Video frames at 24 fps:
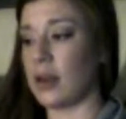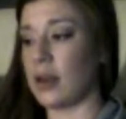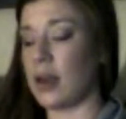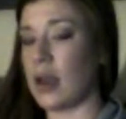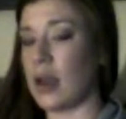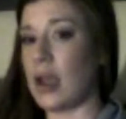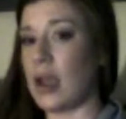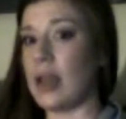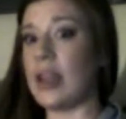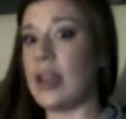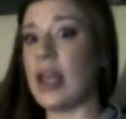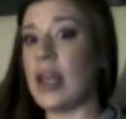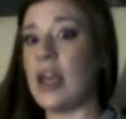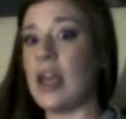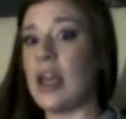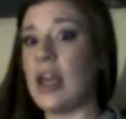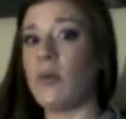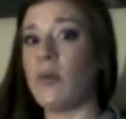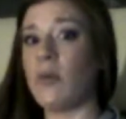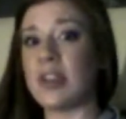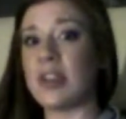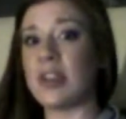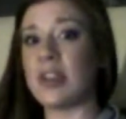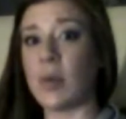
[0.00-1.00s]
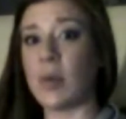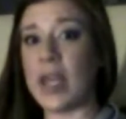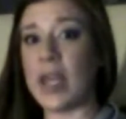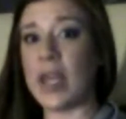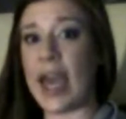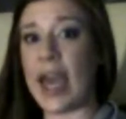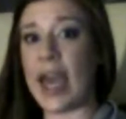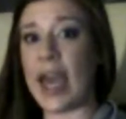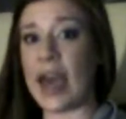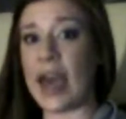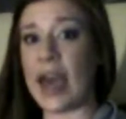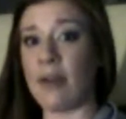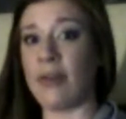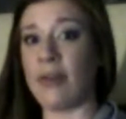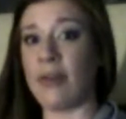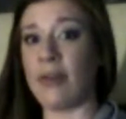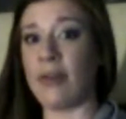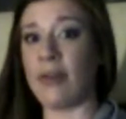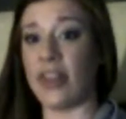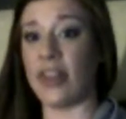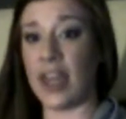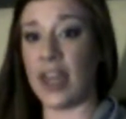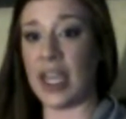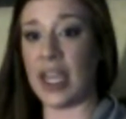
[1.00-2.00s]
And then once we have a
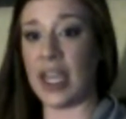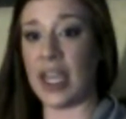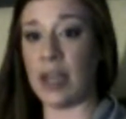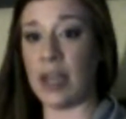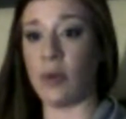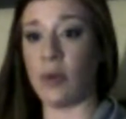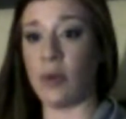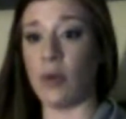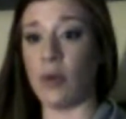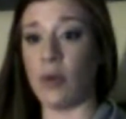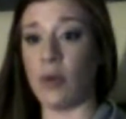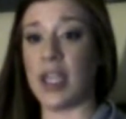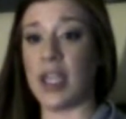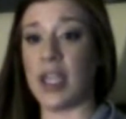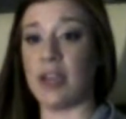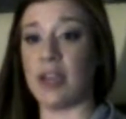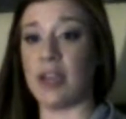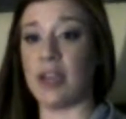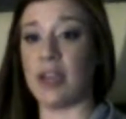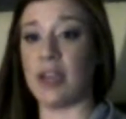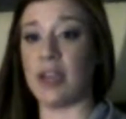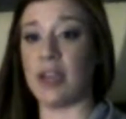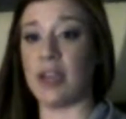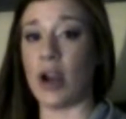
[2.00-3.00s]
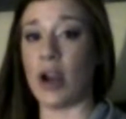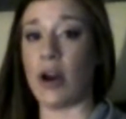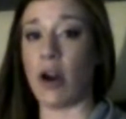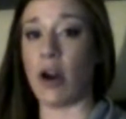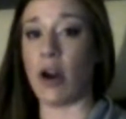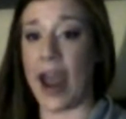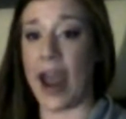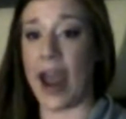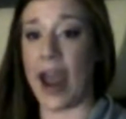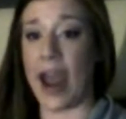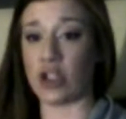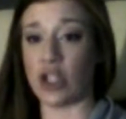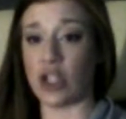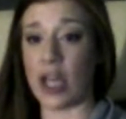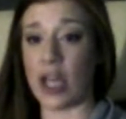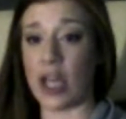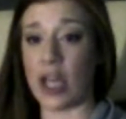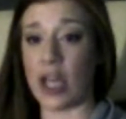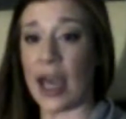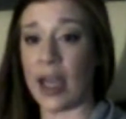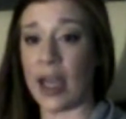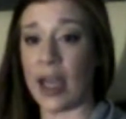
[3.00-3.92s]
theme, we can figure out our hashtag.